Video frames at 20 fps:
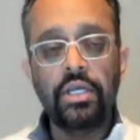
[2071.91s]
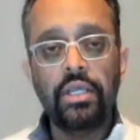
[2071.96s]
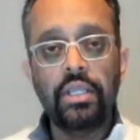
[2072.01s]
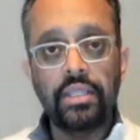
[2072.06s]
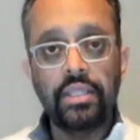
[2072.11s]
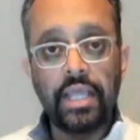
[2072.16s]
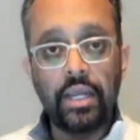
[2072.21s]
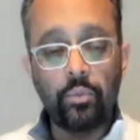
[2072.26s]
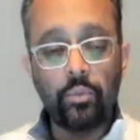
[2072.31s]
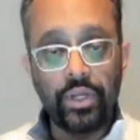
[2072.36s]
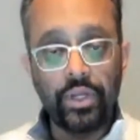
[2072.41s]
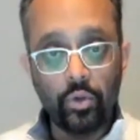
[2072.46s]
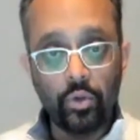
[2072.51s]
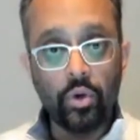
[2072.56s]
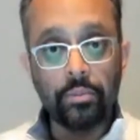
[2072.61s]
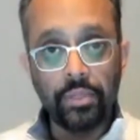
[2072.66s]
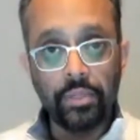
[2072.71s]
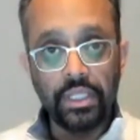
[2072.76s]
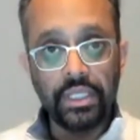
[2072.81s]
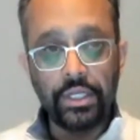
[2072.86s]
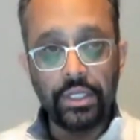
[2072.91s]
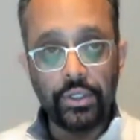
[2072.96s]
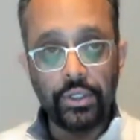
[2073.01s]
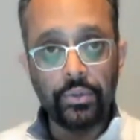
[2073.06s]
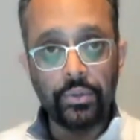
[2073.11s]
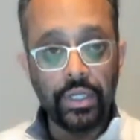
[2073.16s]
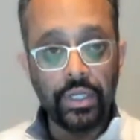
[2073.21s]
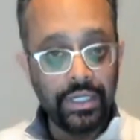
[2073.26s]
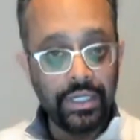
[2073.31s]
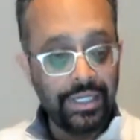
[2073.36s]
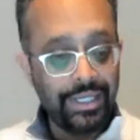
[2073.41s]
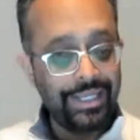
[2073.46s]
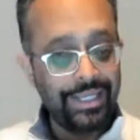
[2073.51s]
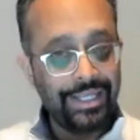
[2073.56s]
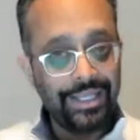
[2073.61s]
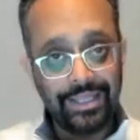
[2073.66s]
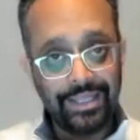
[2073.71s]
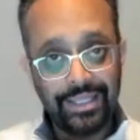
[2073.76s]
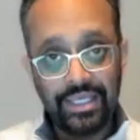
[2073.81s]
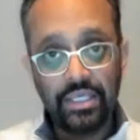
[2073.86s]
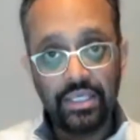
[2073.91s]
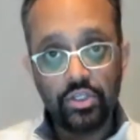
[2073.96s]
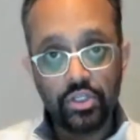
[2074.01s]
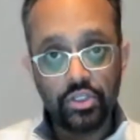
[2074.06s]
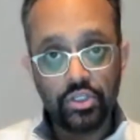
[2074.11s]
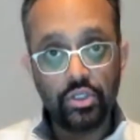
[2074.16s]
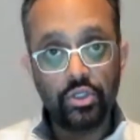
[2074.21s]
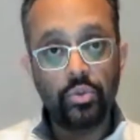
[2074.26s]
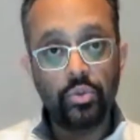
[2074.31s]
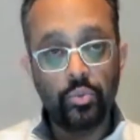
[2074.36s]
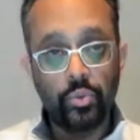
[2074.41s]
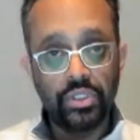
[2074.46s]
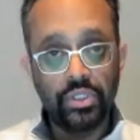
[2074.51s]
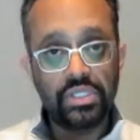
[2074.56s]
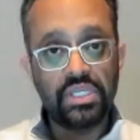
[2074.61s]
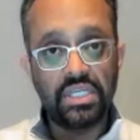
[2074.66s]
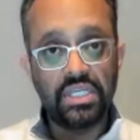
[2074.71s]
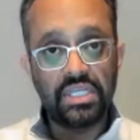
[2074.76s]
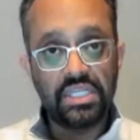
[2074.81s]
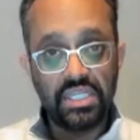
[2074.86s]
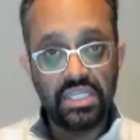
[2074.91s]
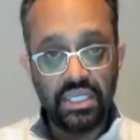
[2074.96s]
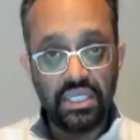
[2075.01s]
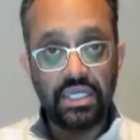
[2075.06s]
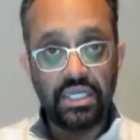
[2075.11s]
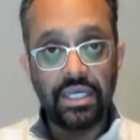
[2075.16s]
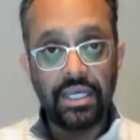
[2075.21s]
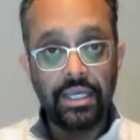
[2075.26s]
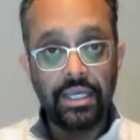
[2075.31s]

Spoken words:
than we normally do. These 2 will succeed,